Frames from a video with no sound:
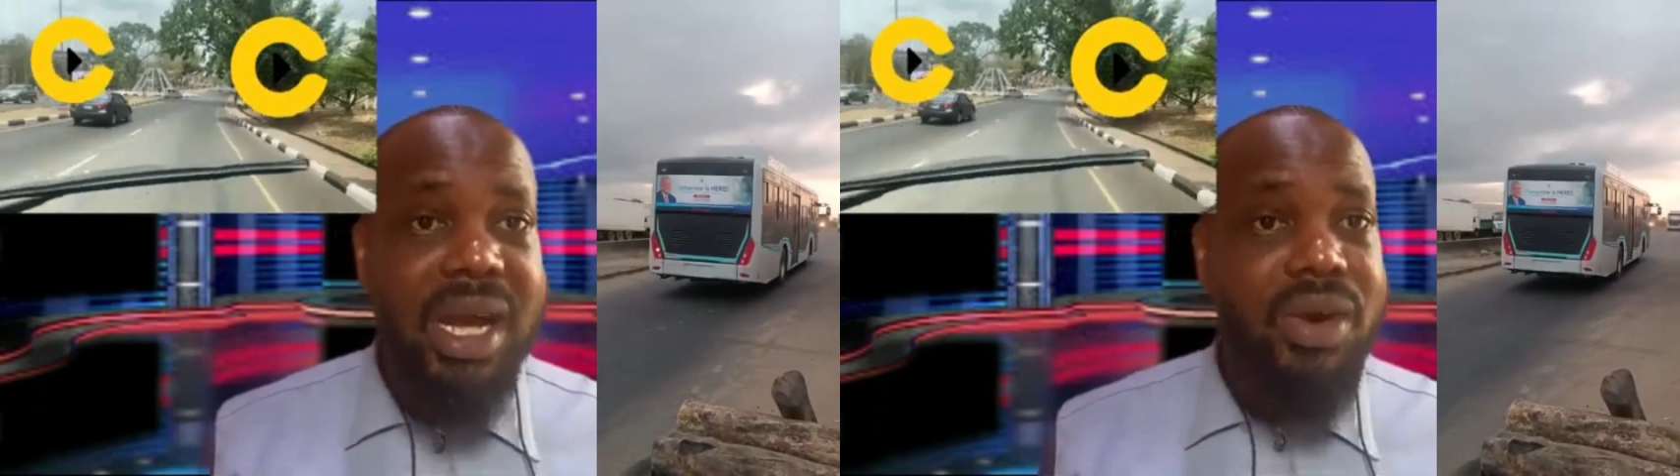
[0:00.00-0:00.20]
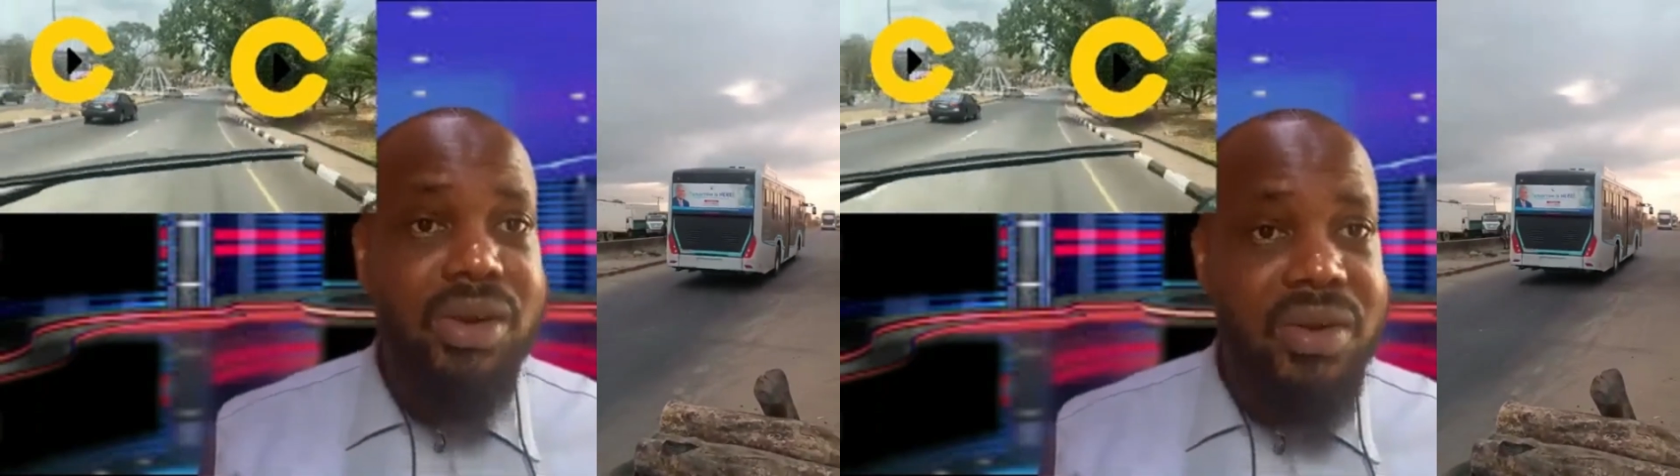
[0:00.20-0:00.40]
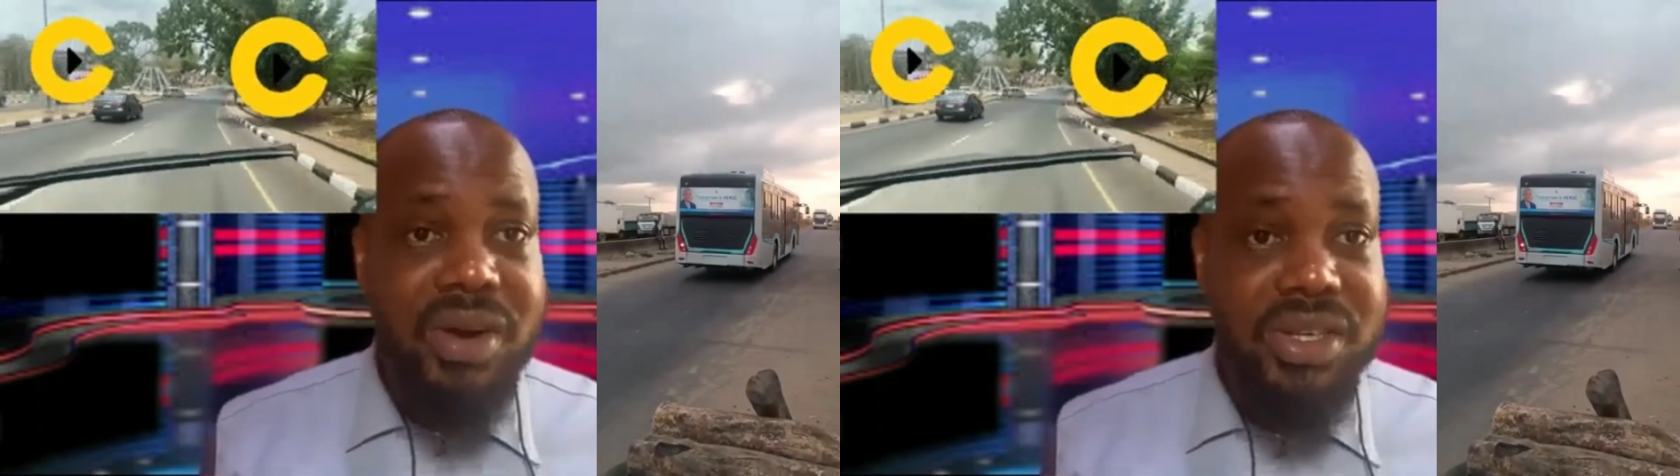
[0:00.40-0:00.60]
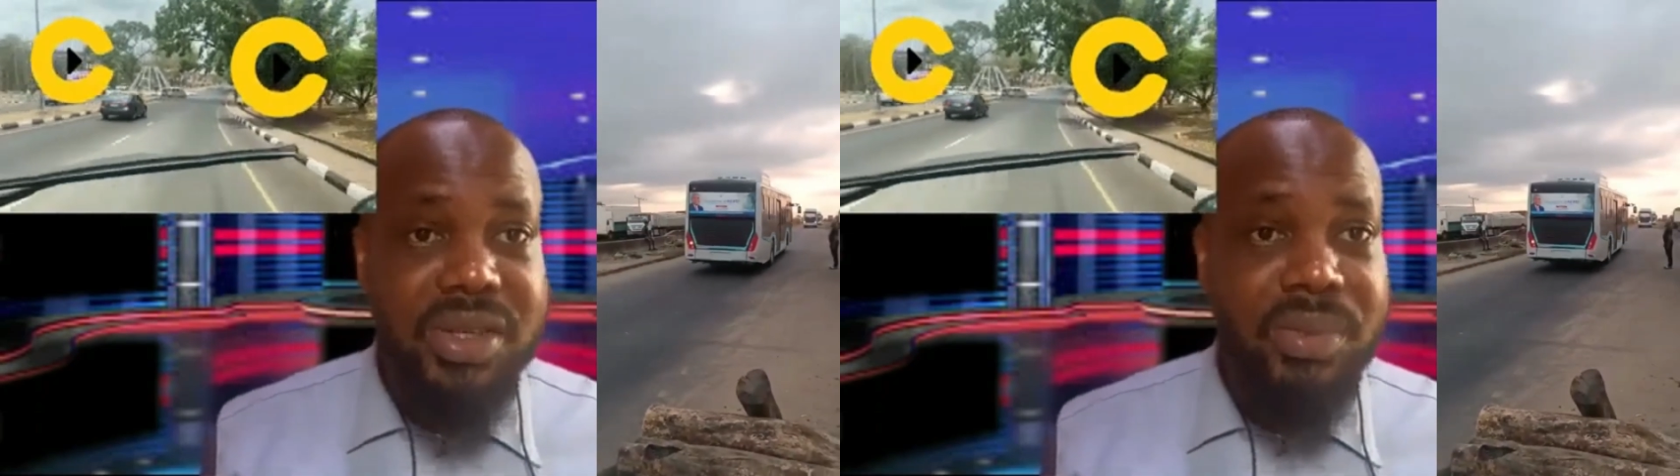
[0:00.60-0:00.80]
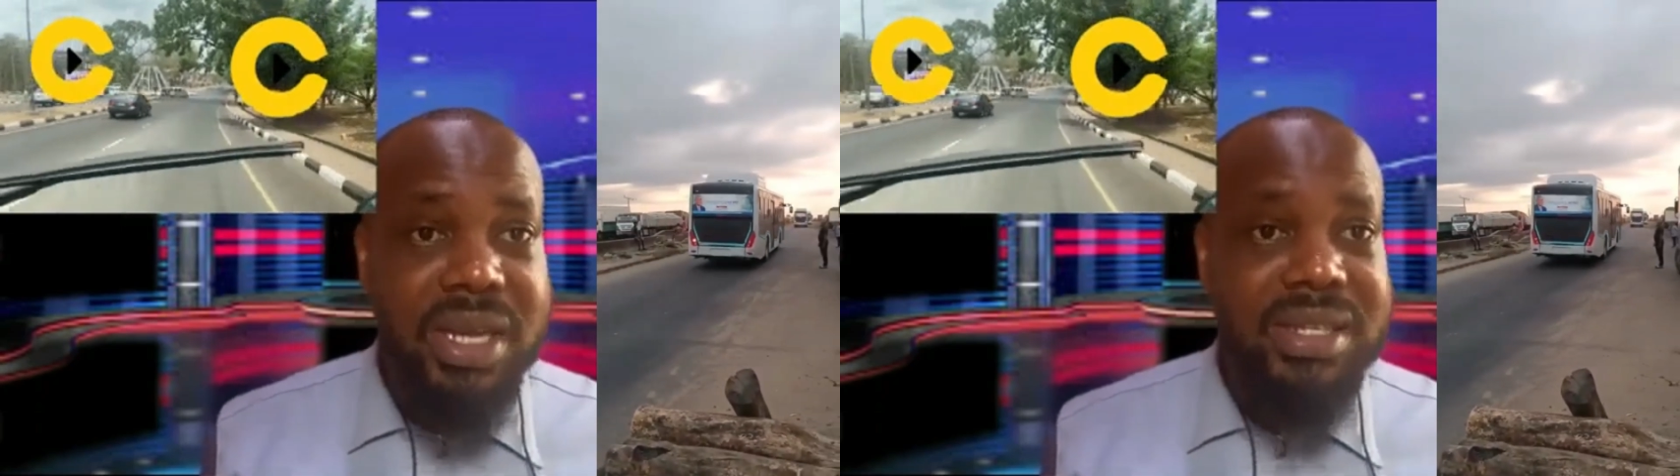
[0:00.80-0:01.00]
are going to
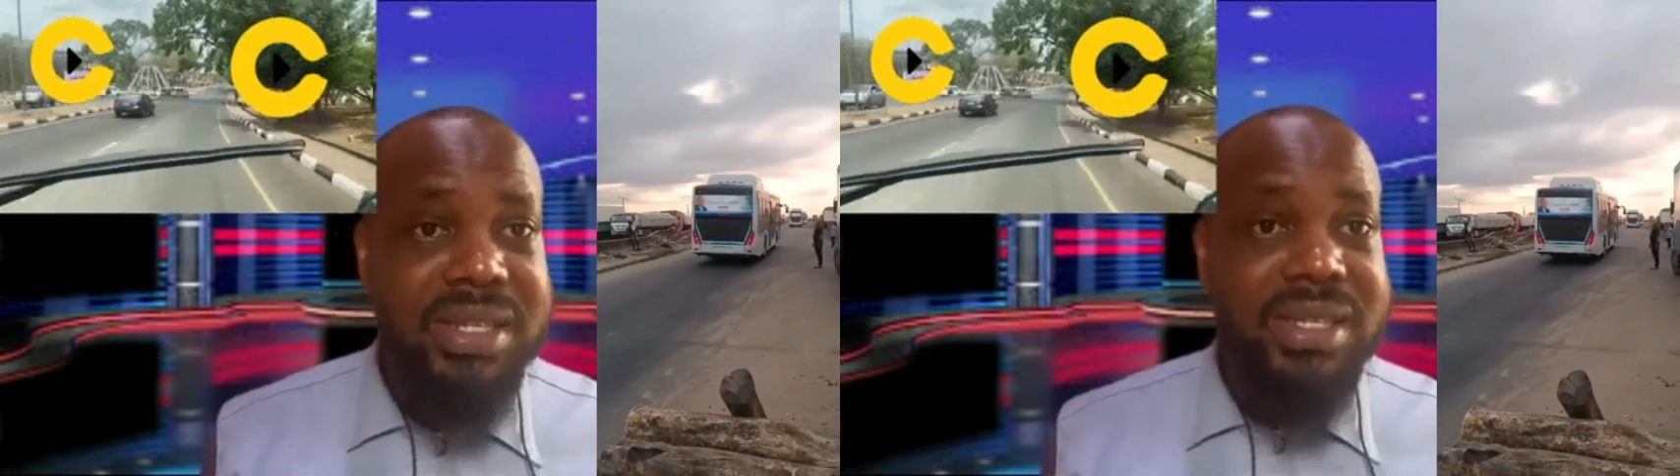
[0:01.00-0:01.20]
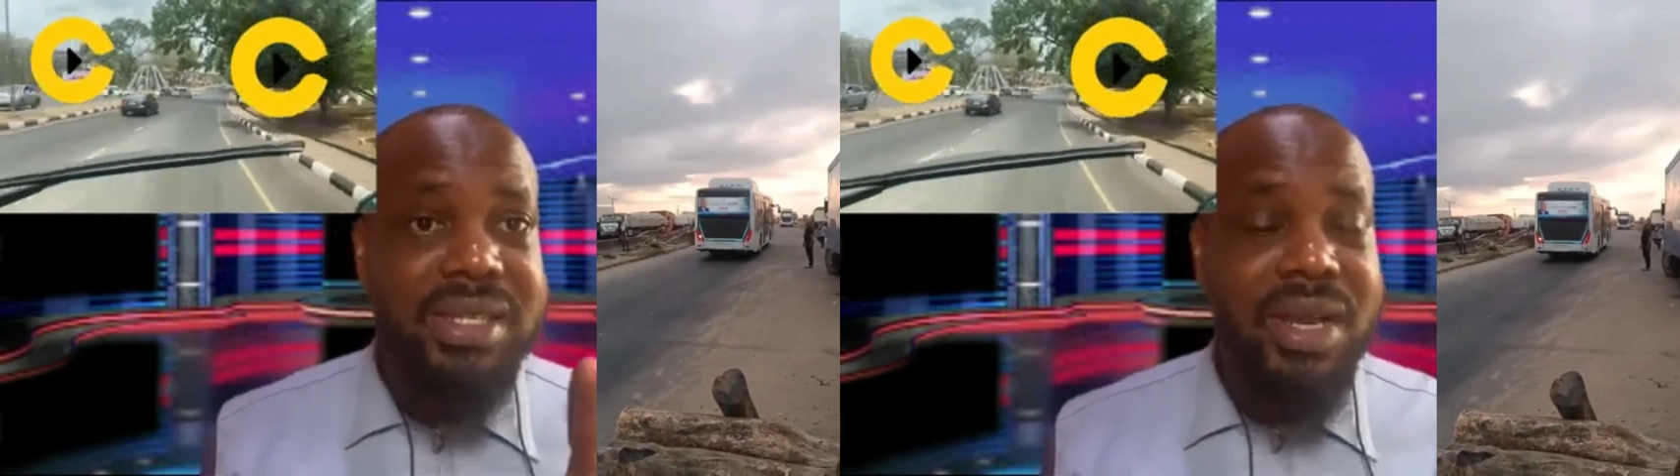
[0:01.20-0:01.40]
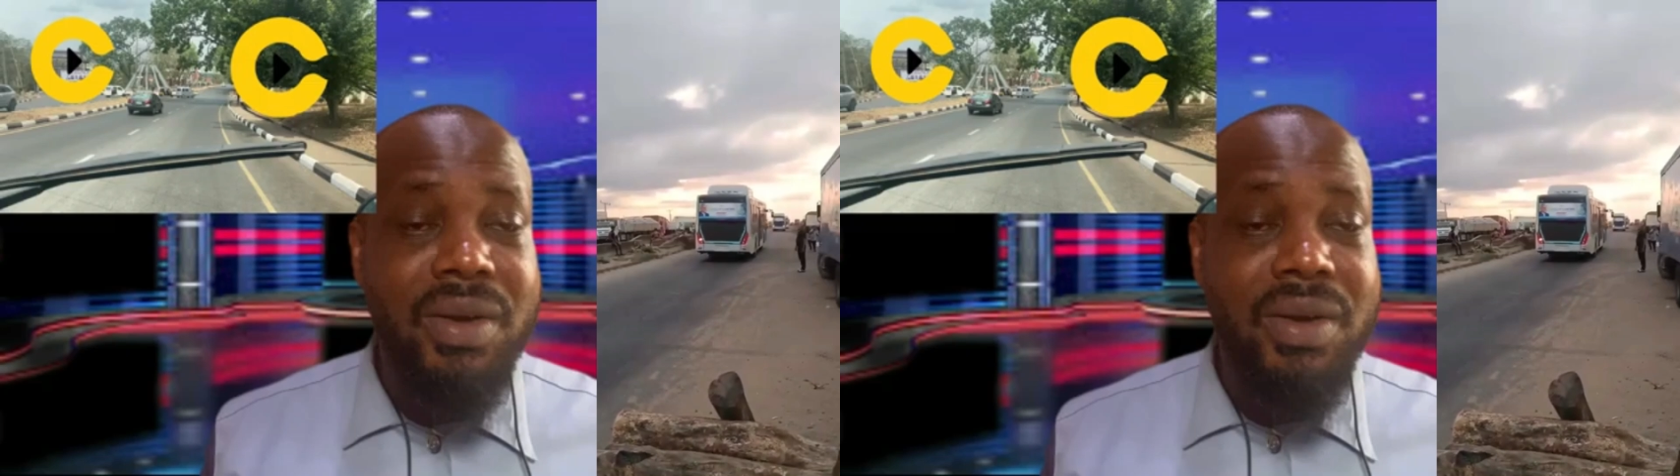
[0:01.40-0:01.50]
crash the prices.